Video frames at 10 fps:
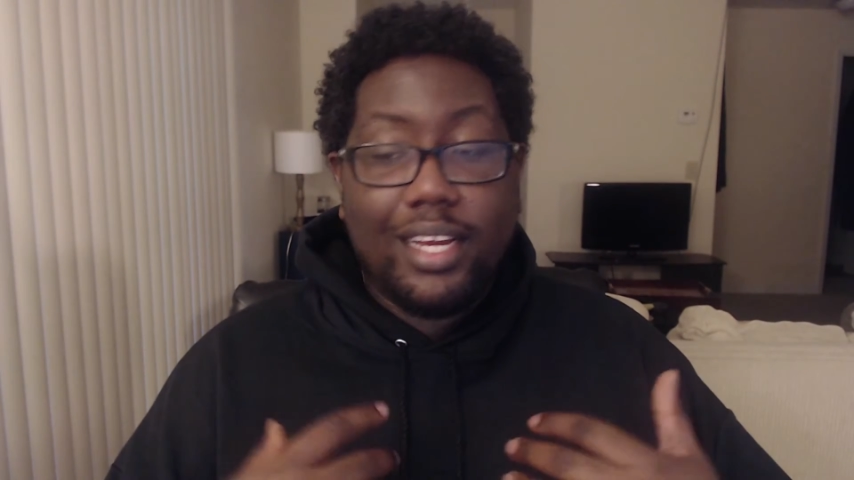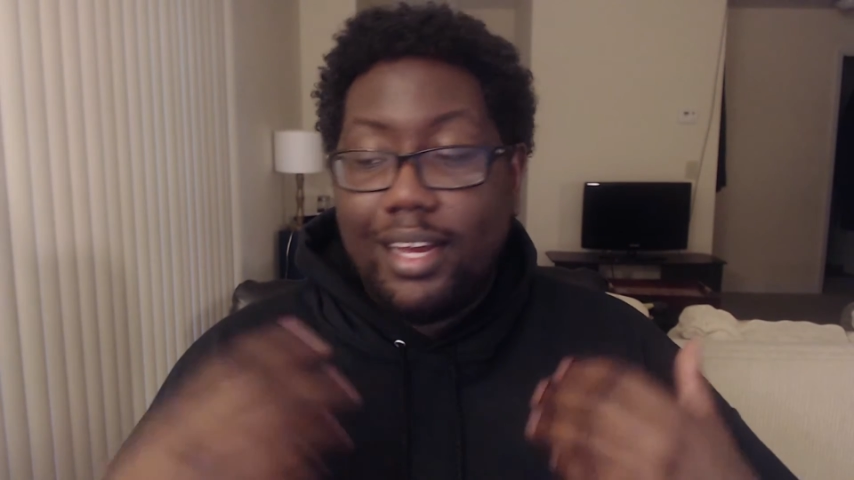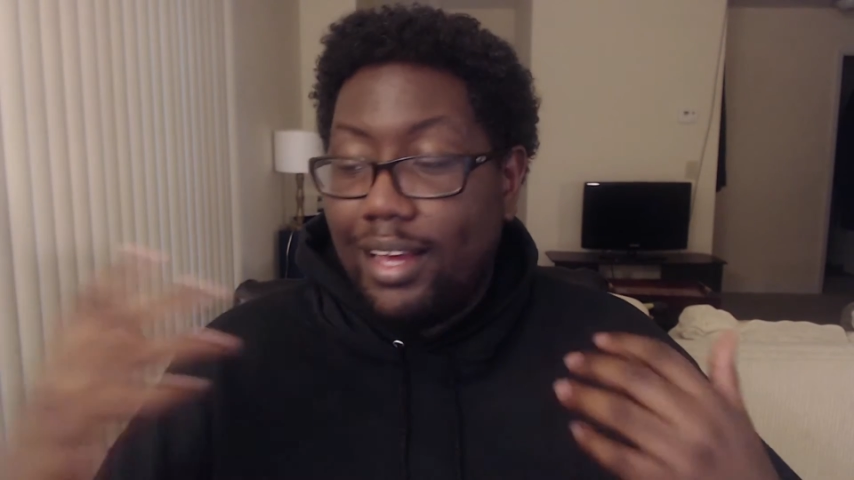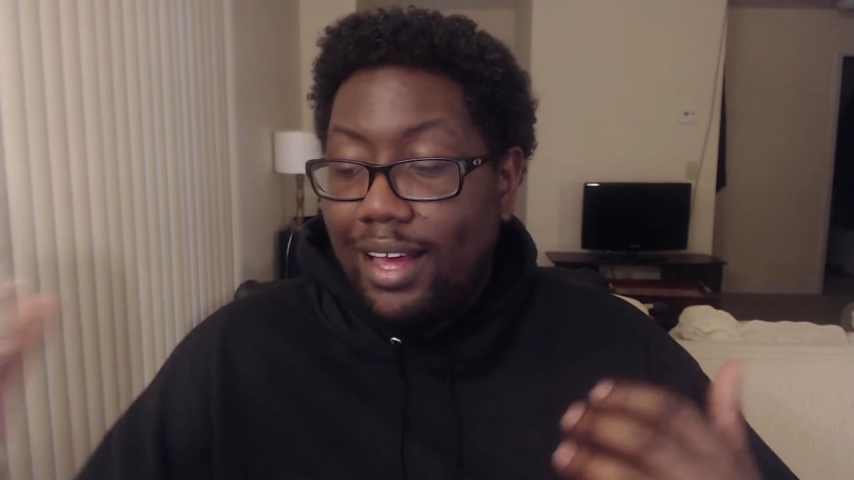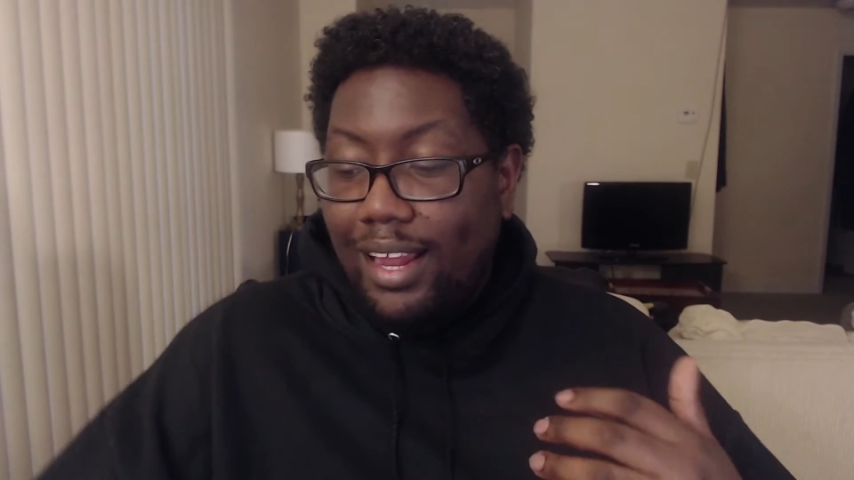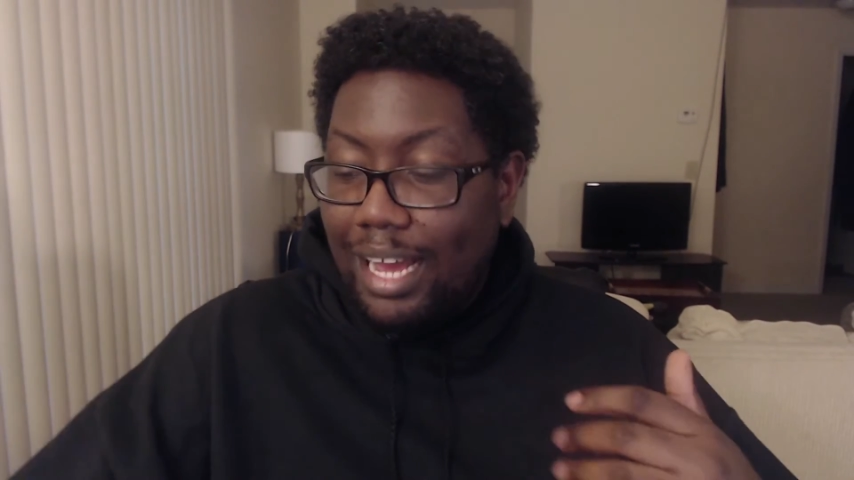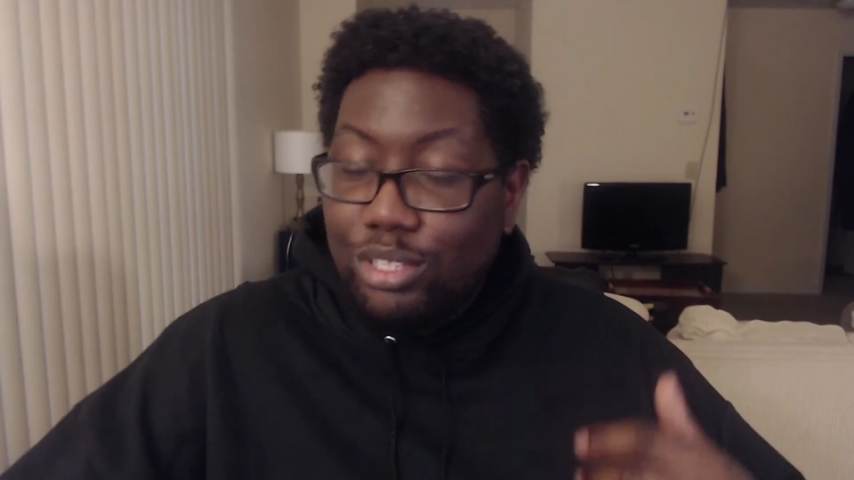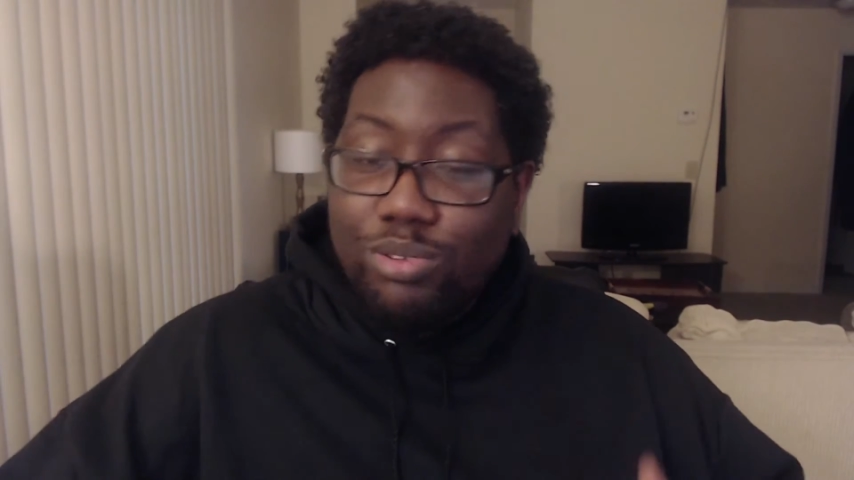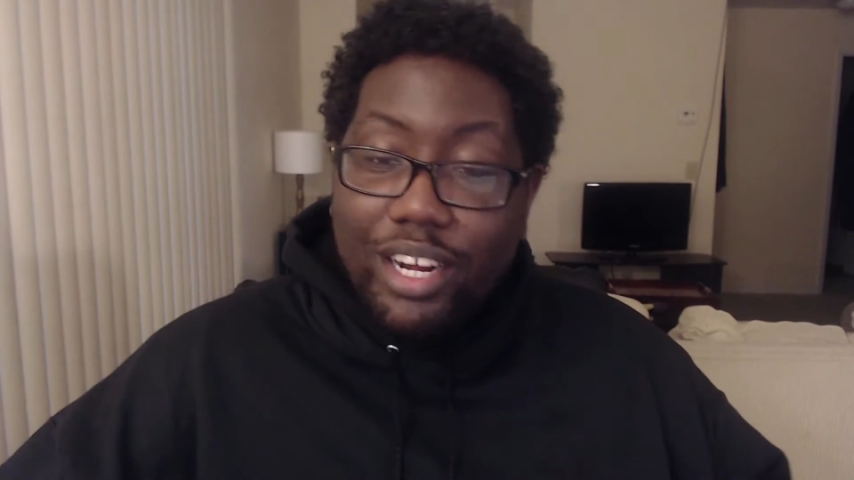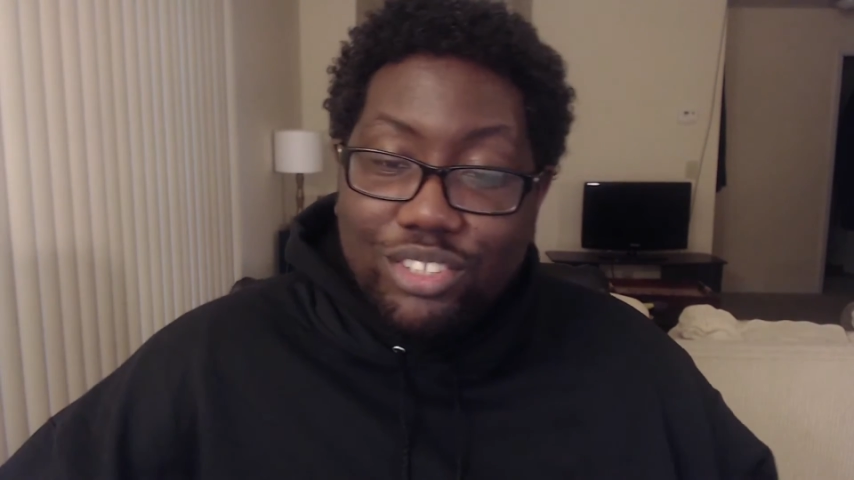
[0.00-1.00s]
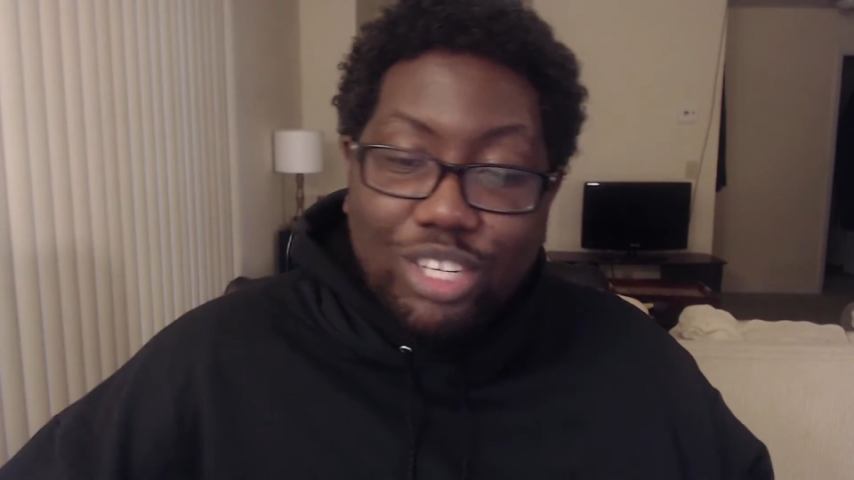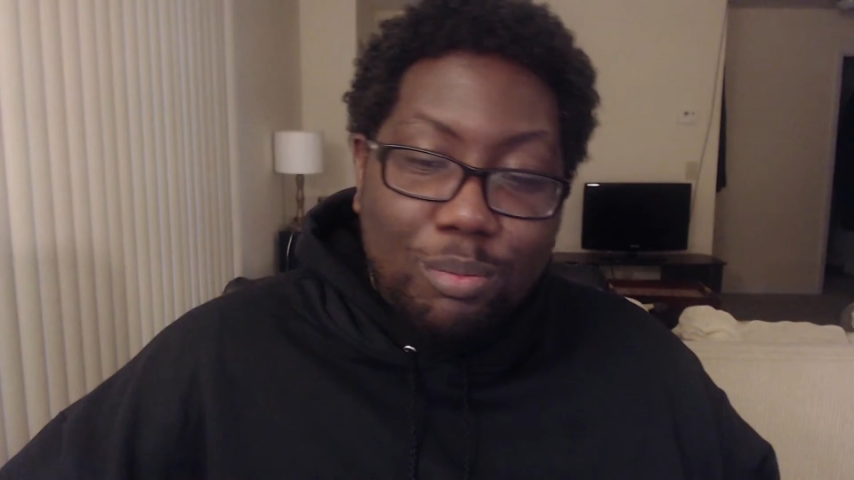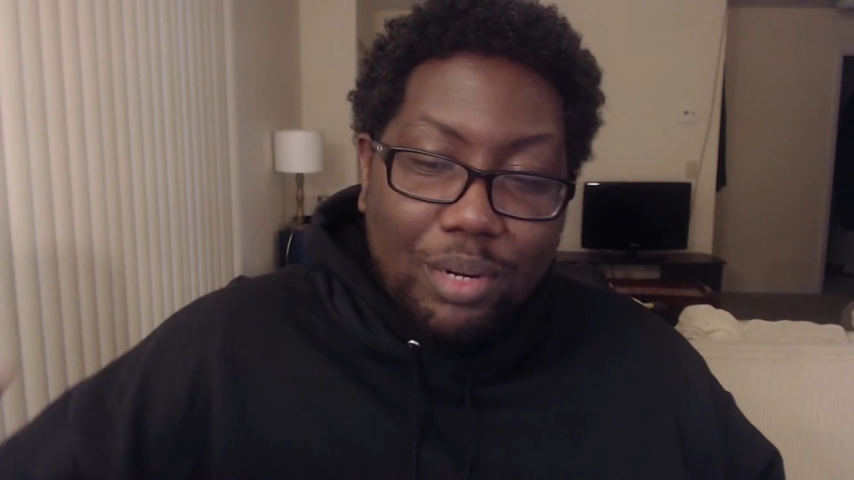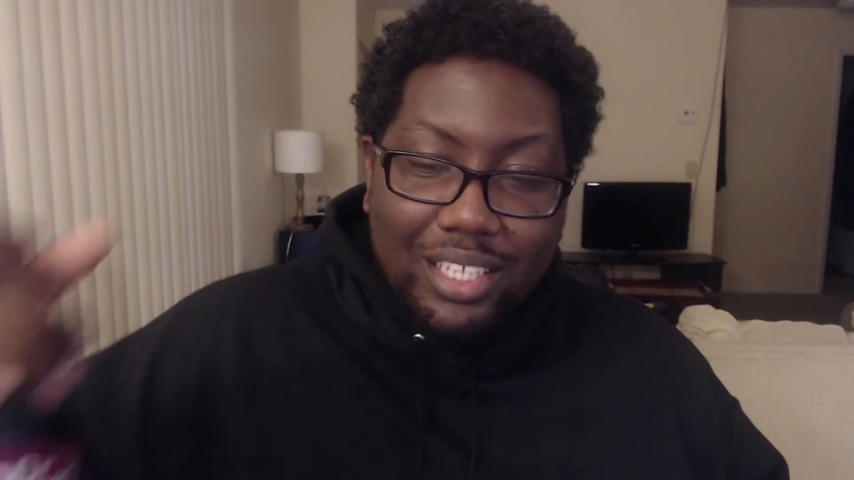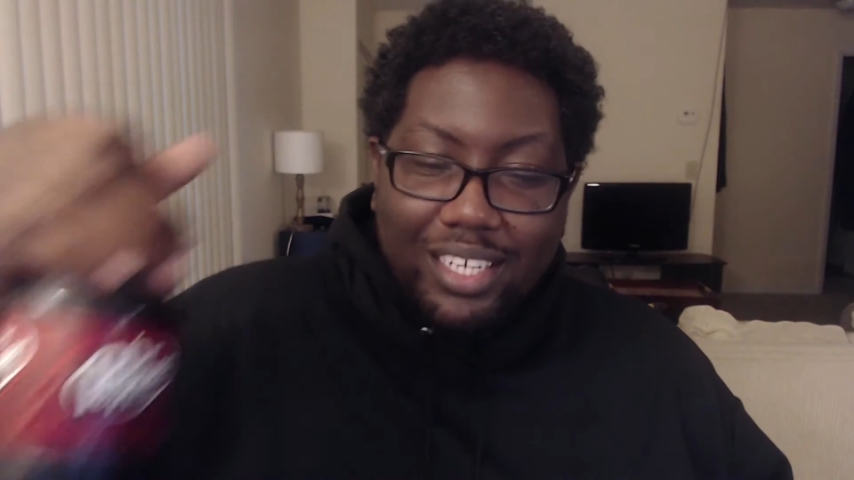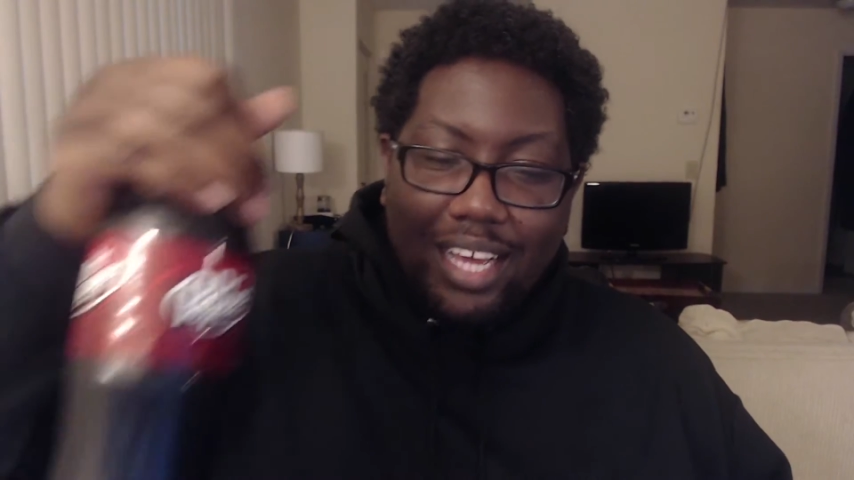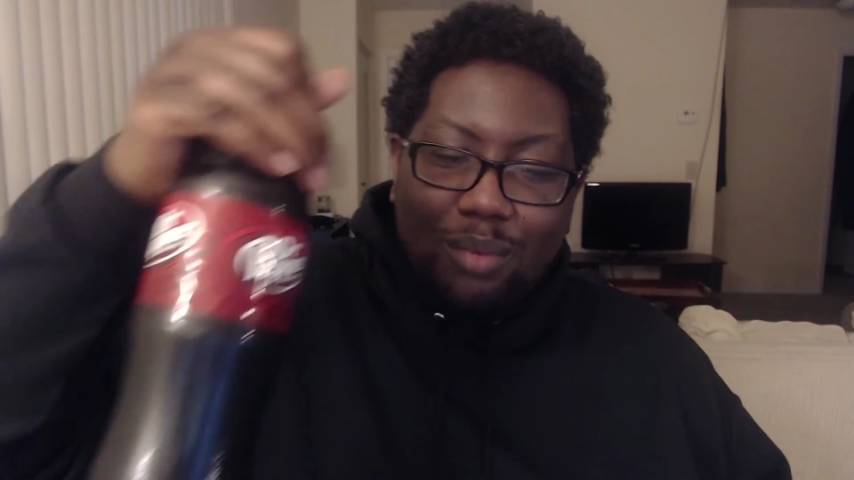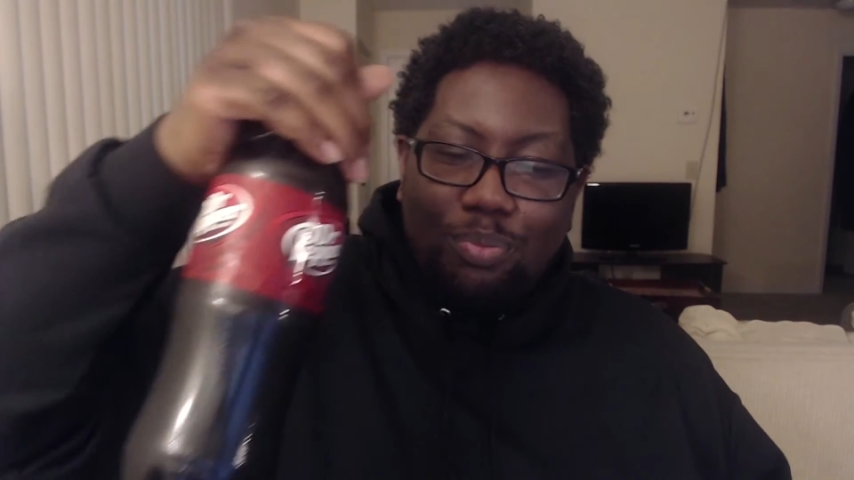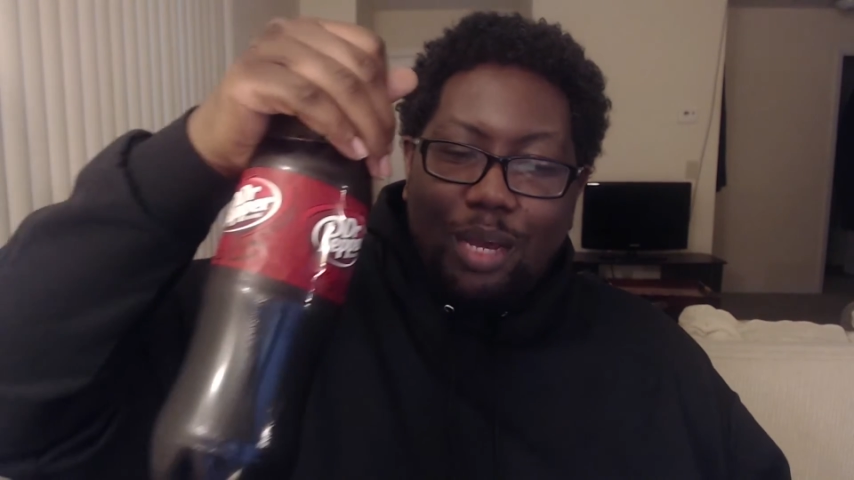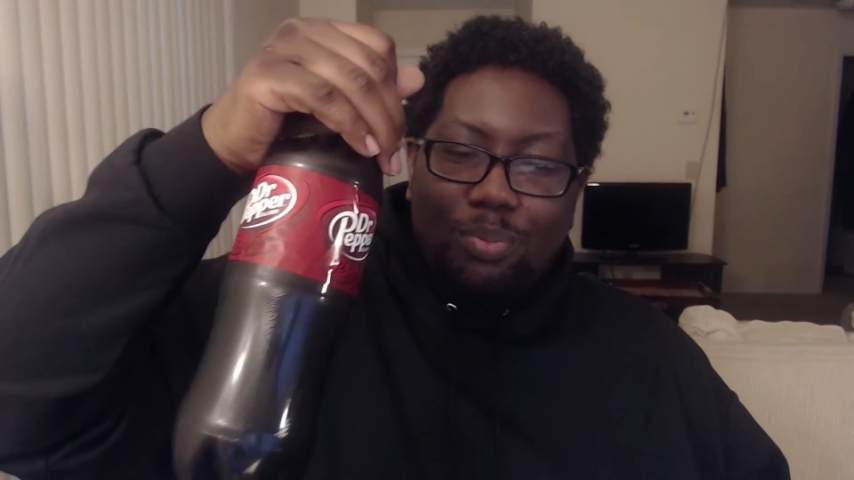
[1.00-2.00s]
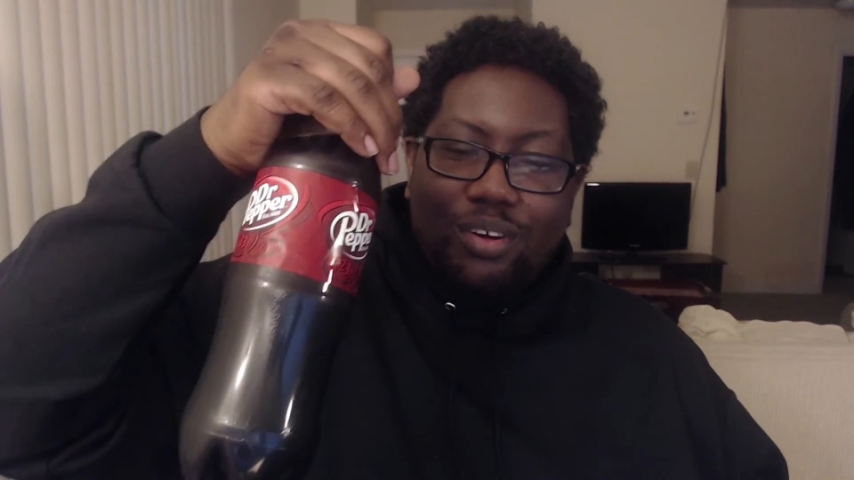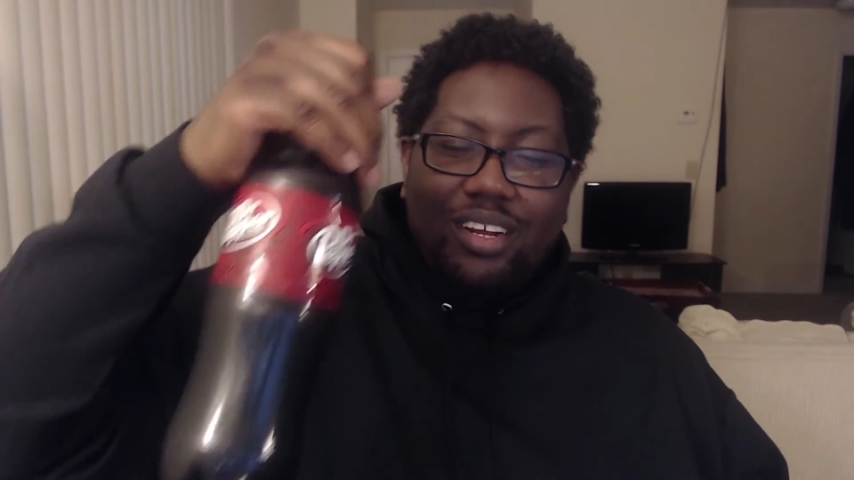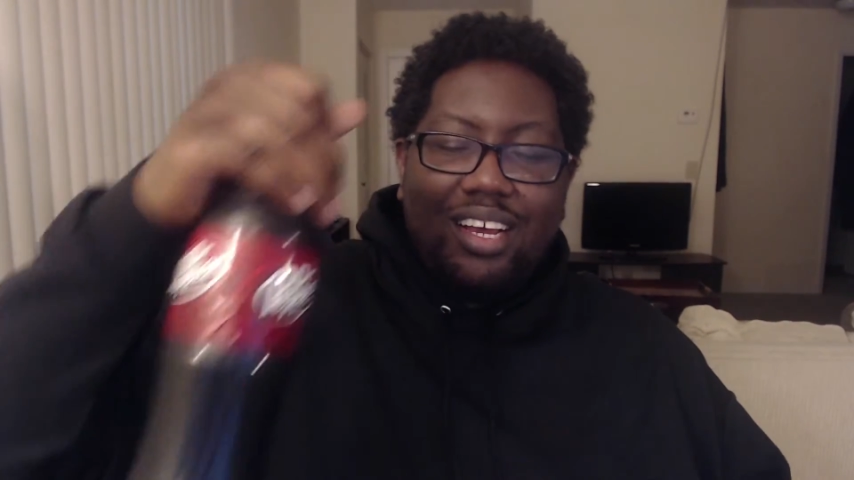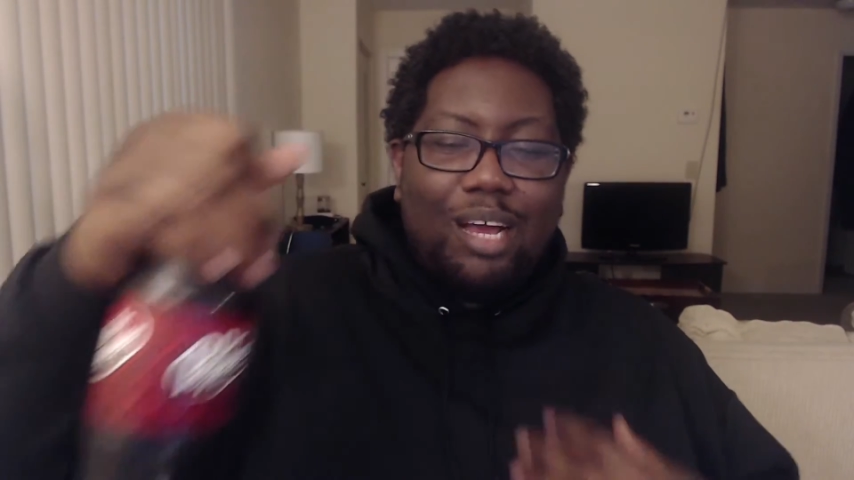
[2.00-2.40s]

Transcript: Like I was ready to stream and brought the Dr. Pepper.